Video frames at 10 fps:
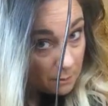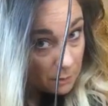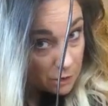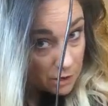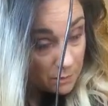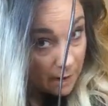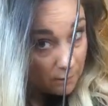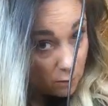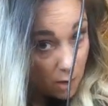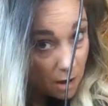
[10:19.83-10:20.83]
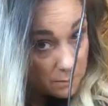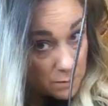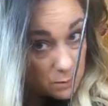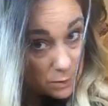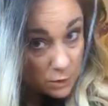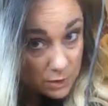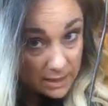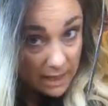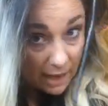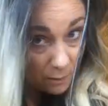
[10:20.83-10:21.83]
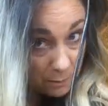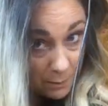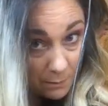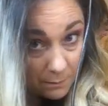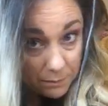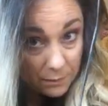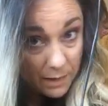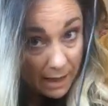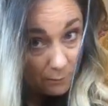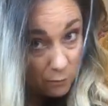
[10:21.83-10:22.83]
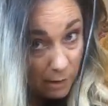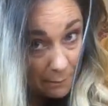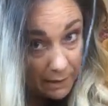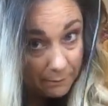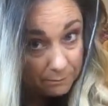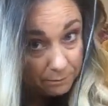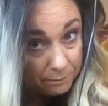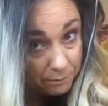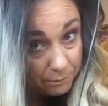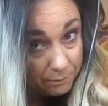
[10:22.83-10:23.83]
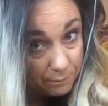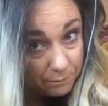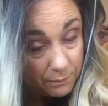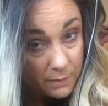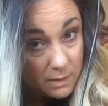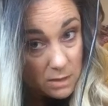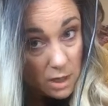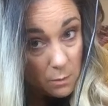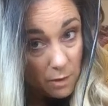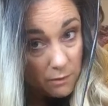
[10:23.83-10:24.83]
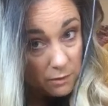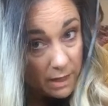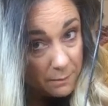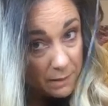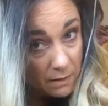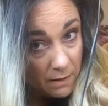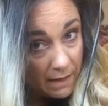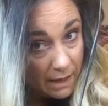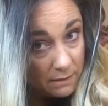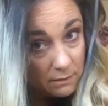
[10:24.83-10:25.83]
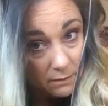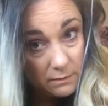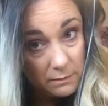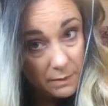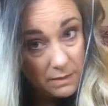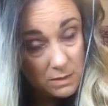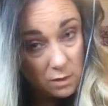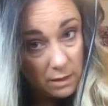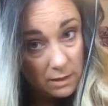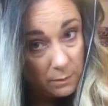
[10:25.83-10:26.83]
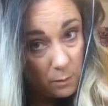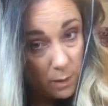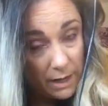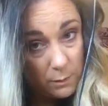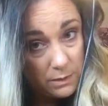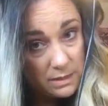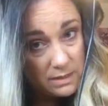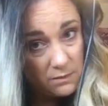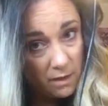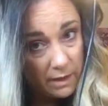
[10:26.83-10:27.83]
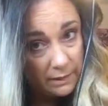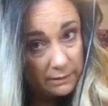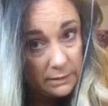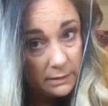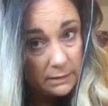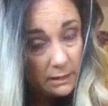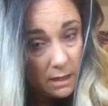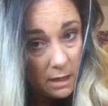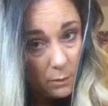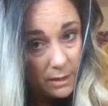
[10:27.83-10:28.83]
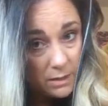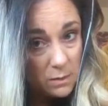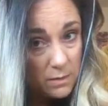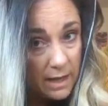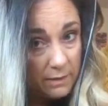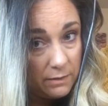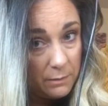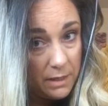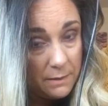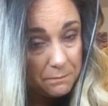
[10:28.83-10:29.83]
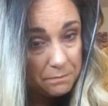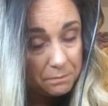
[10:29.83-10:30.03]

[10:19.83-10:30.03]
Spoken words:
pushing the barrel up towards your scalp and wrapping. And don't worry if you get a bit like that, look, a bit that's gone a little bit wayward, it's fine. We can sort that out in a minute.